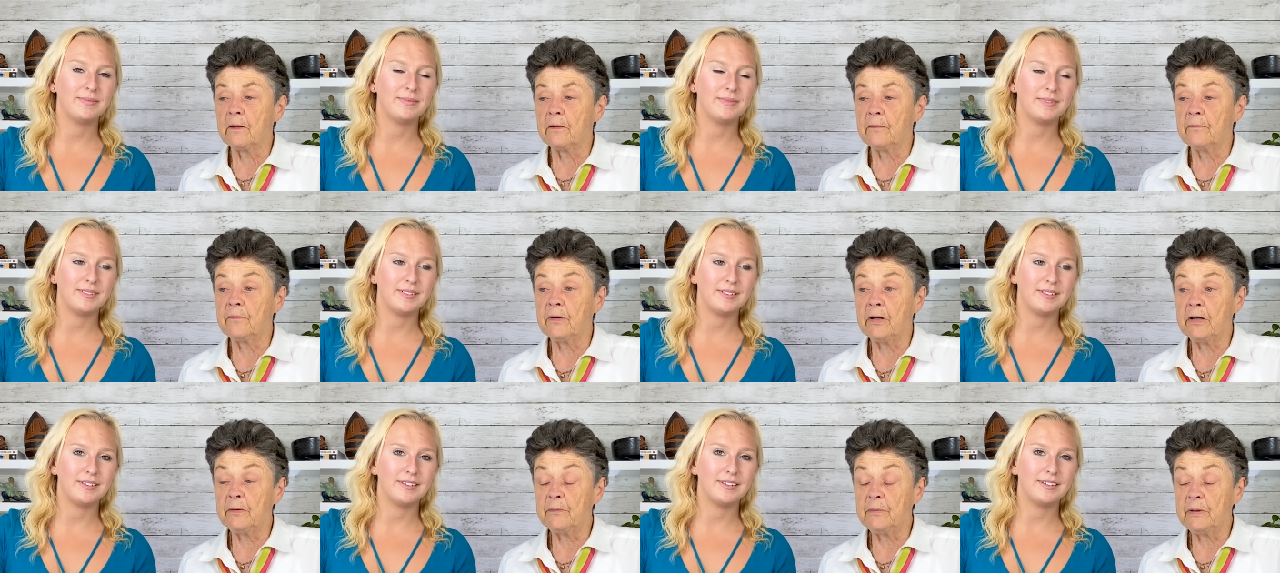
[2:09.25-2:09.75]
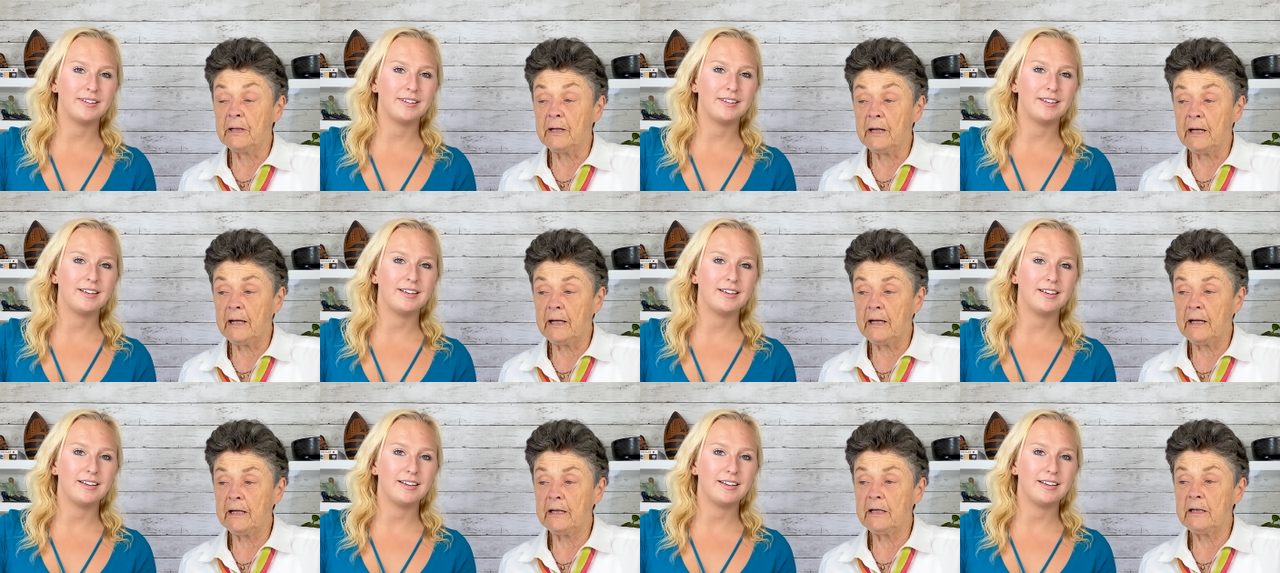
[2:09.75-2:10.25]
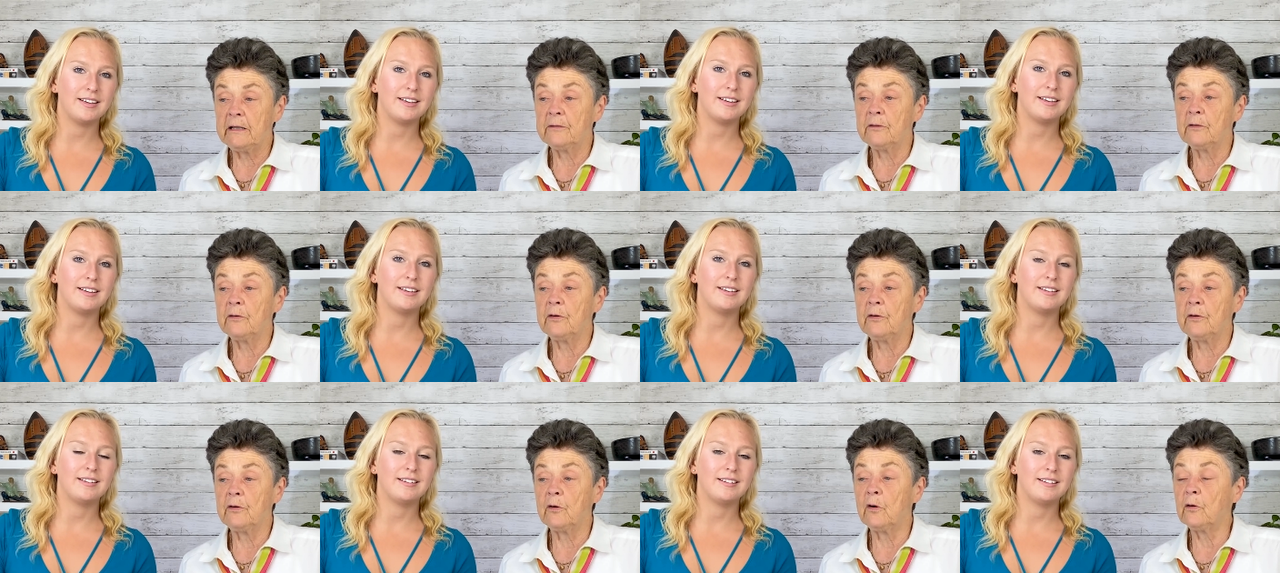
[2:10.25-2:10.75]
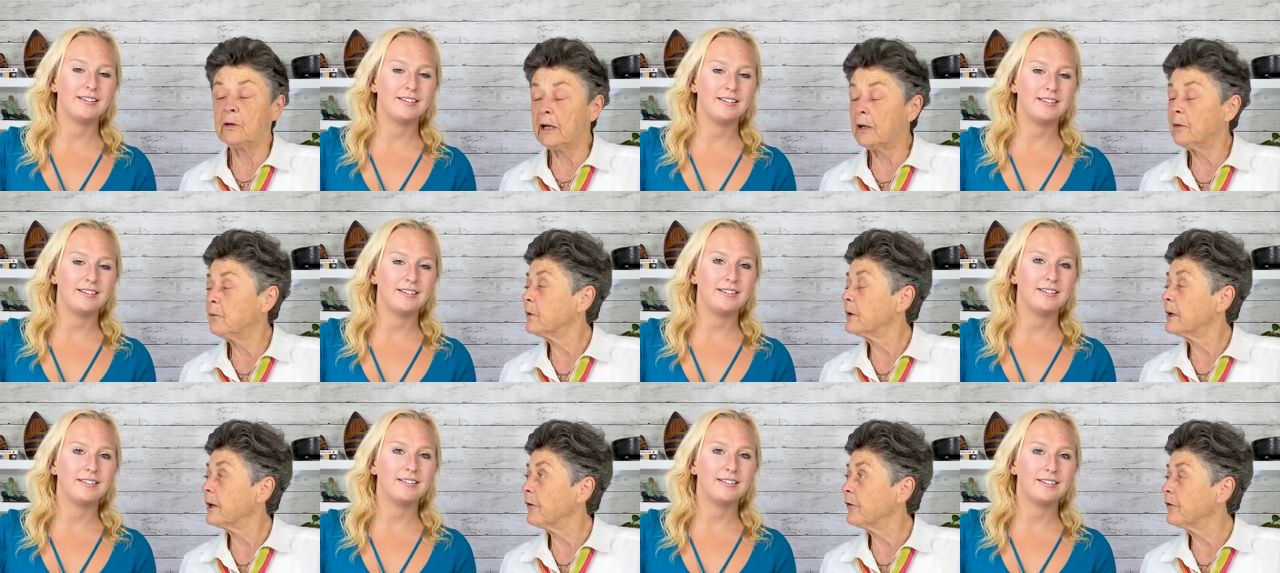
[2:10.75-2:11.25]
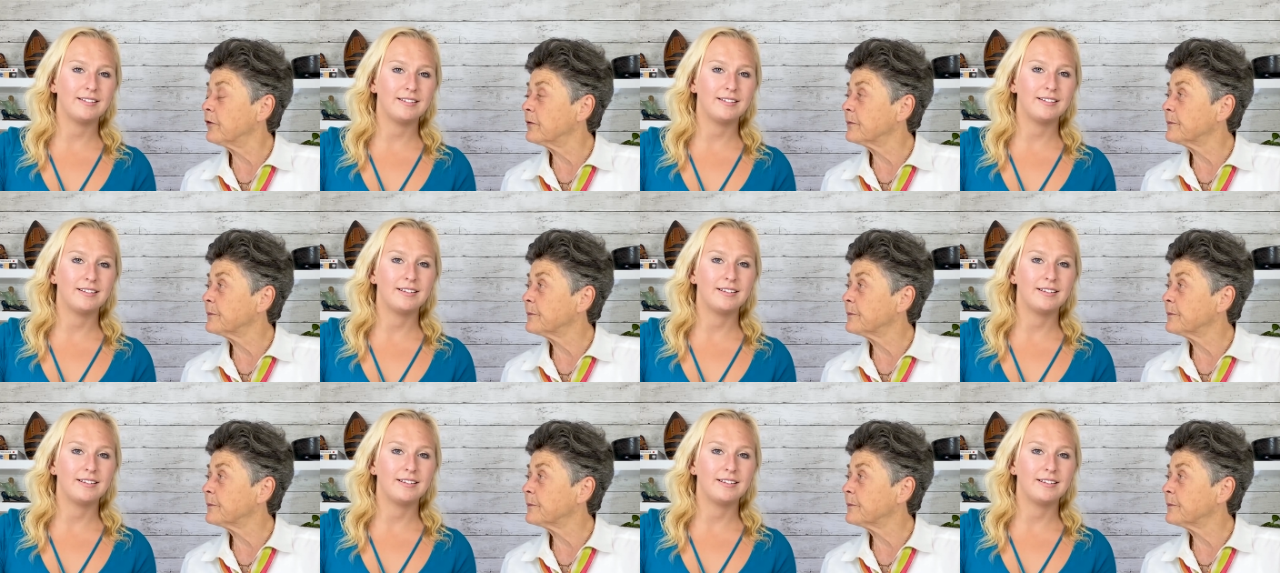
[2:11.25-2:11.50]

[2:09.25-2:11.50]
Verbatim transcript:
Speaker 1: vitamin A. Okay, what else?